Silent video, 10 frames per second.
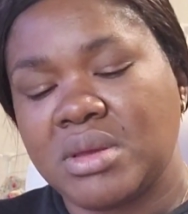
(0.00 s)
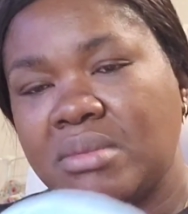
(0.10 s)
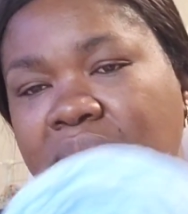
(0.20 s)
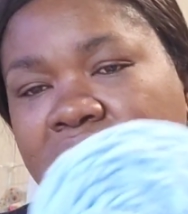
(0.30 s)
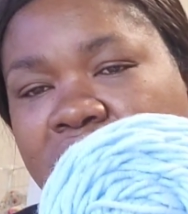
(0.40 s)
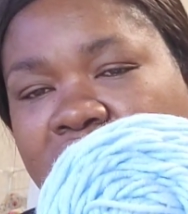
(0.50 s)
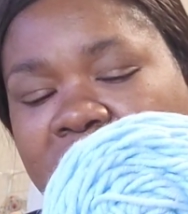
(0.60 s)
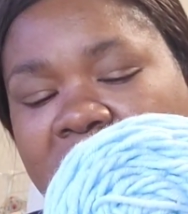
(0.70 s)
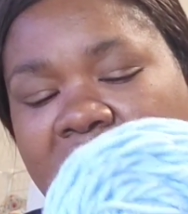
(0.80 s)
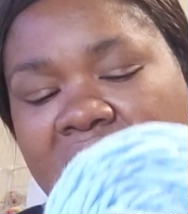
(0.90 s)
blue,
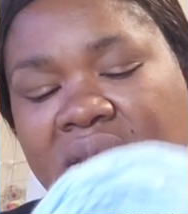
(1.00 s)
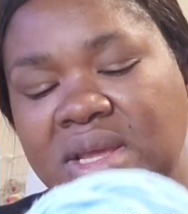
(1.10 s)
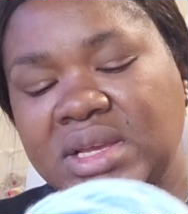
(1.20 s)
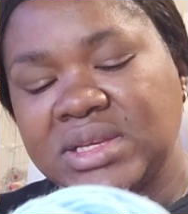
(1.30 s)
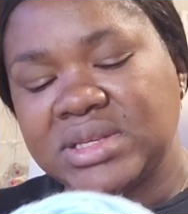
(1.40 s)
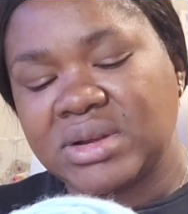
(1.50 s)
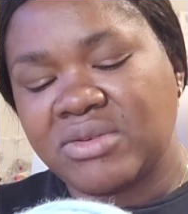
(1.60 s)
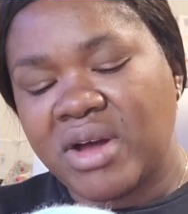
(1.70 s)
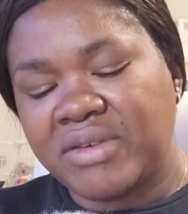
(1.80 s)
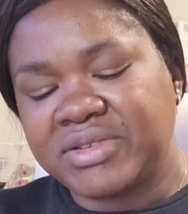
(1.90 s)
and is the
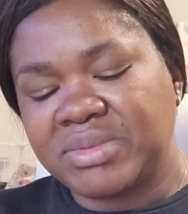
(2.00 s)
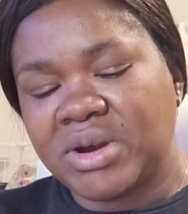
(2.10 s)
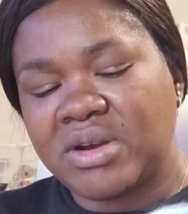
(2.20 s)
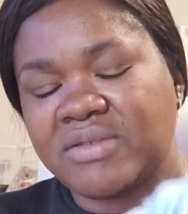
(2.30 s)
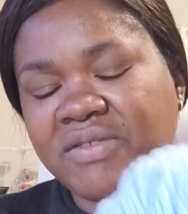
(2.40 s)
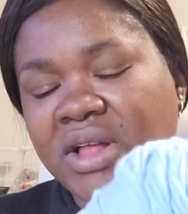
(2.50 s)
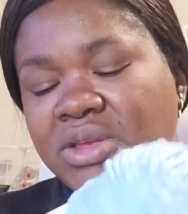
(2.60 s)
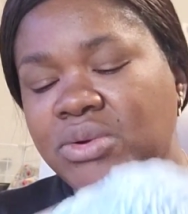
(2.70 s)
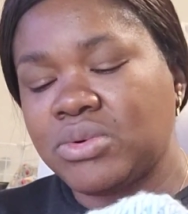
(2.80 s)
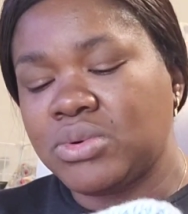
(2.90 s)
Craft Smart
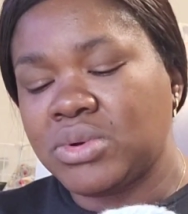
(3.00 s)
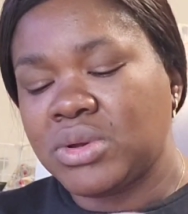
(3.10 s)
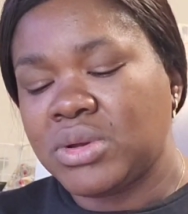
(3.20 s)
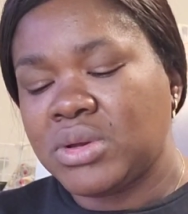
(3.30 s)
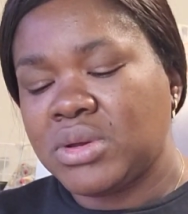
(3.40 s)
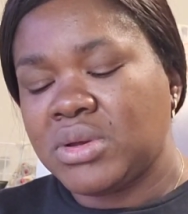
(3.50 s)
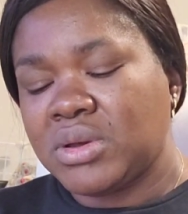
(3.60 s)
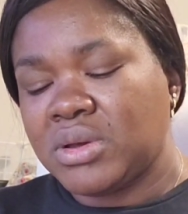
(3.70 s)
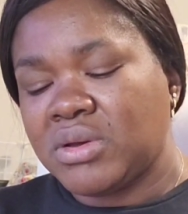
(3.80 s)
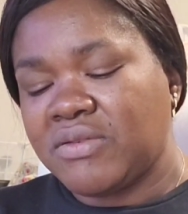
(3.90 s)
Value
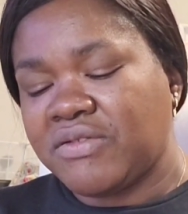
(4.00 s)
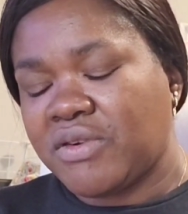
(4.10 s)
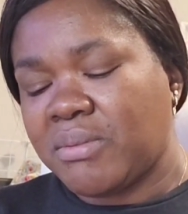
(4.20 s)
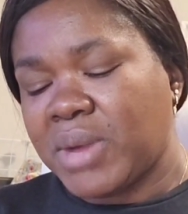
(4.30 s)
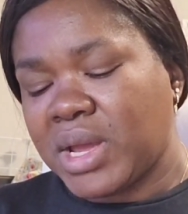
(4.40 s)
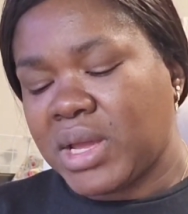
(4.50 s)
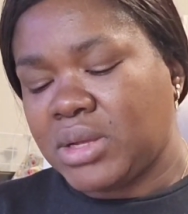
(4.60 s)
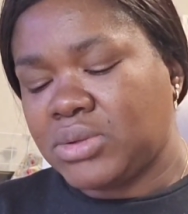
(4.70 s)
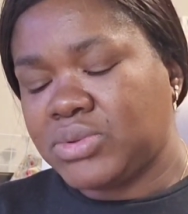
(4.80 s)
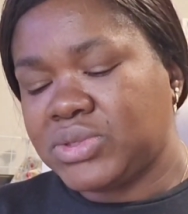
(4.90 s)
from
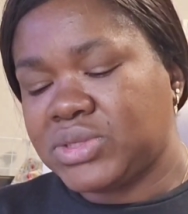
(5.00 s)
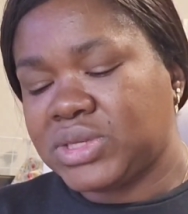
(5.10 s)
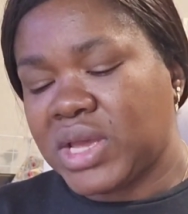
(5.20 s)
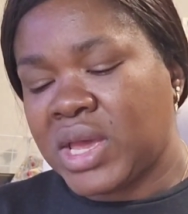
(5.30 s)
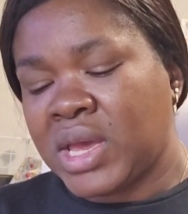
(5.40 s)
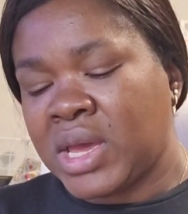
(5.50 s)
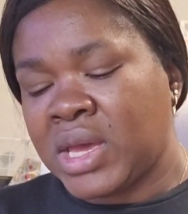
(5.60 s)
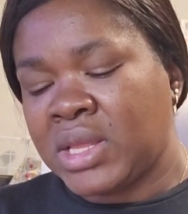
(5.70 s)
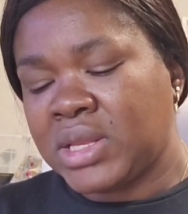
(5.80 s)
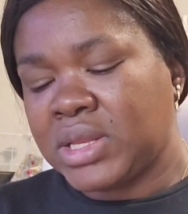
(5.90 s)
Michaels,
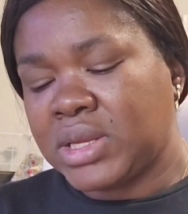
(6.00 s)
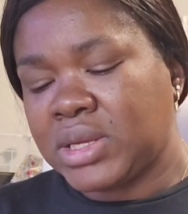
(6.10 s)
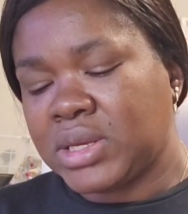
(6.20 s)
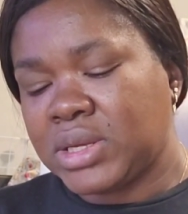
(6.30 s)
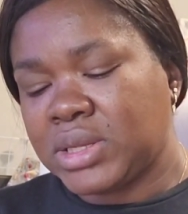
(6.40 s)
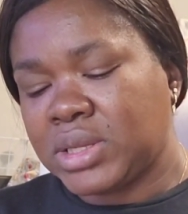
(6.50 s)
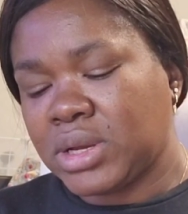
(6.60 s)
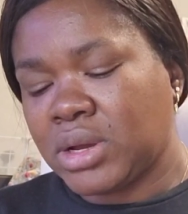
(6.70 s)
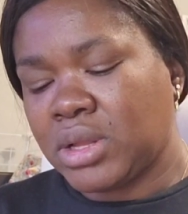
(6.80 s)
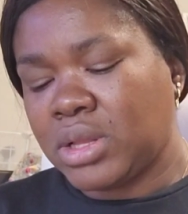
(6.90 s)
and the
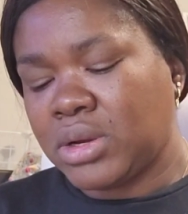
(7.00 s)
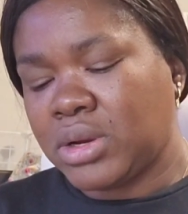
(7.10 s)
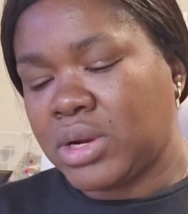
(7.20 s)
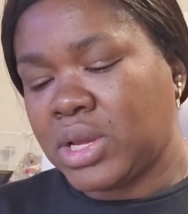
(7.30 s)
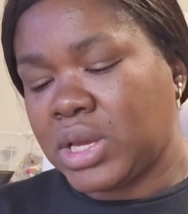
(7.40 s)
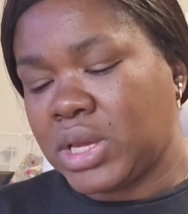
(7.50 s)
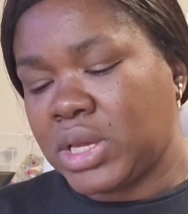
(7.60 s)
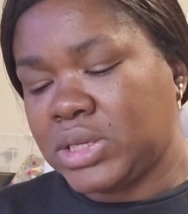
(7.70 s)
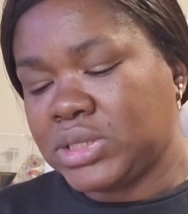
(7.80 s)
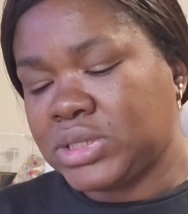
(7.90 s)
color
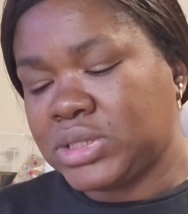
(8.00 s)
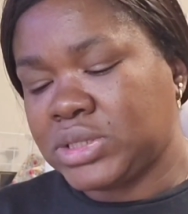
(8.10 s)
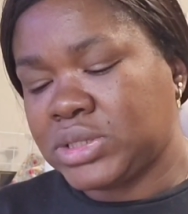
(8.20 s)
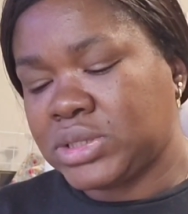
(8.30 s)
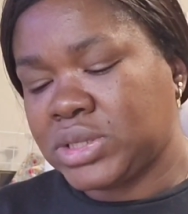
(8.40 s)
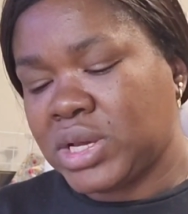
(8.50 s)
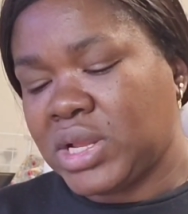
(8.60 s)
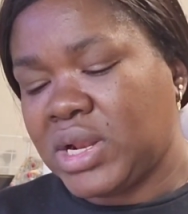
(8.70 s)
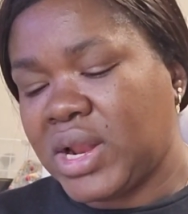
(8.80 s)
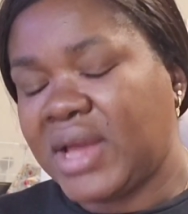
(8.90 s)
is
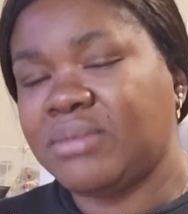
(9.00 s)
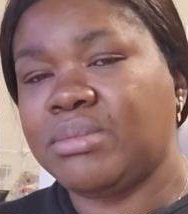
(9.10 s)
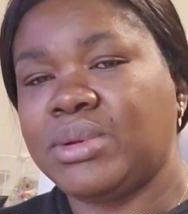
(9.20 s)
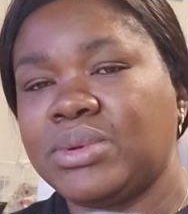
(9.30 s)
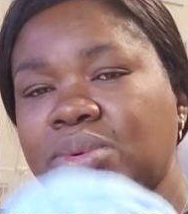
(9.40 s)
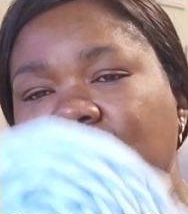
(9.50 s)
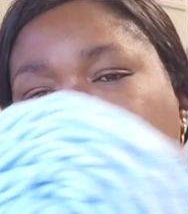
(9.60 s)
light blue.